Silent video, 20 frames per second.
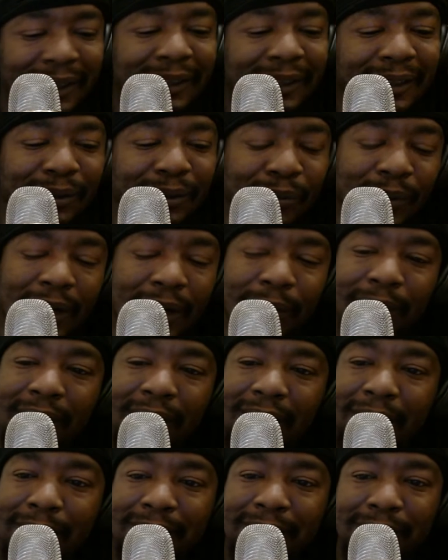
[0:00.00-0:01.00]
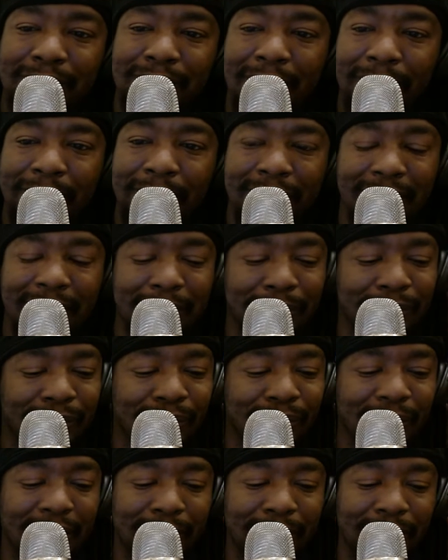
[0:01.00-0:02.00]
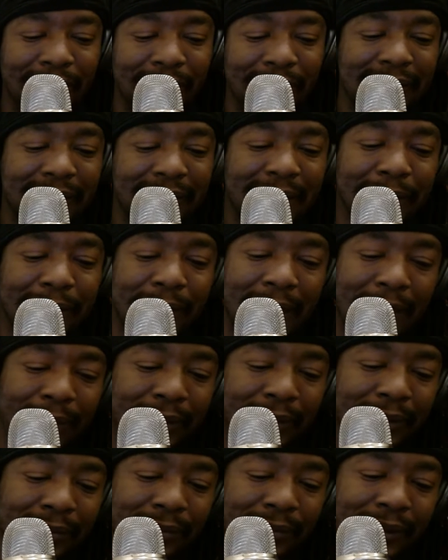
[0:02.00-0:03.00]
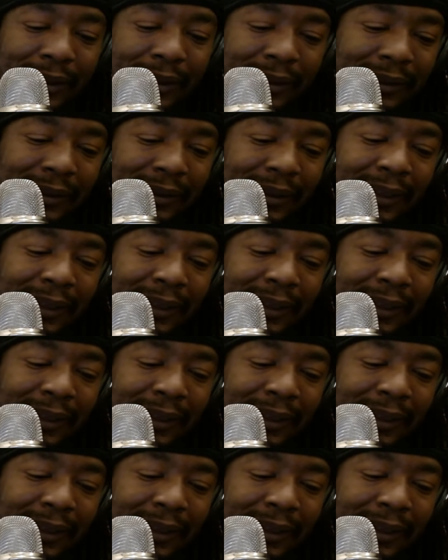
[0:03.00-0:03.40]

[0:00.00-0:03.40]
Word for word: Yo, why we keep why we keep why why this keep happening, bro?